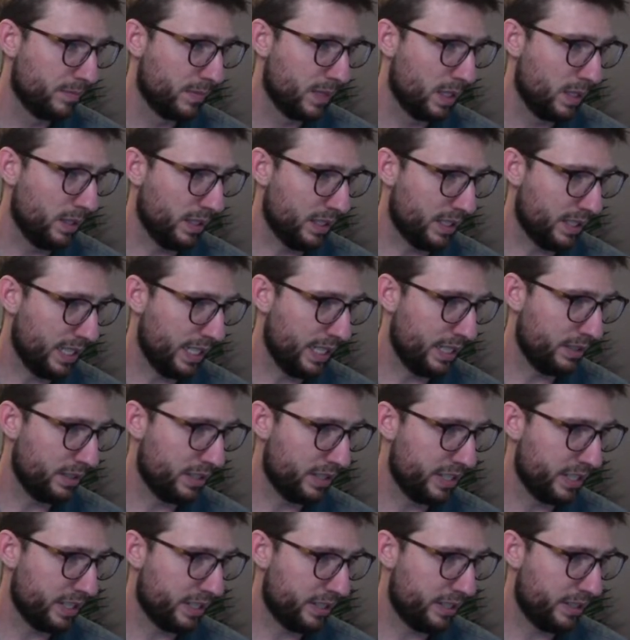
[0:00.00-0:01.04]
Let's say it was
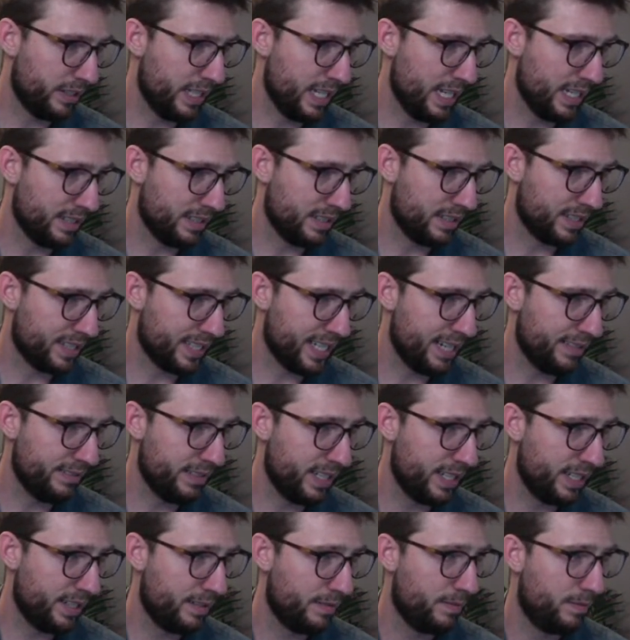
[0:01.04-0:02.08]
just
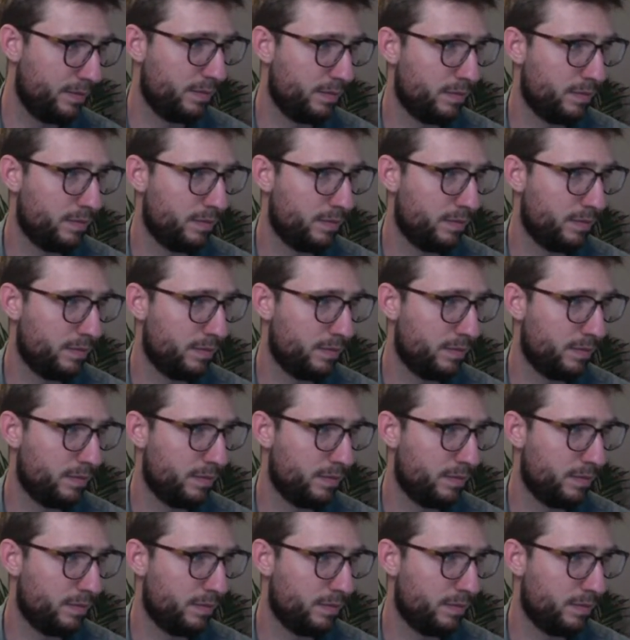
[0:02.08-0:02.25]
2007.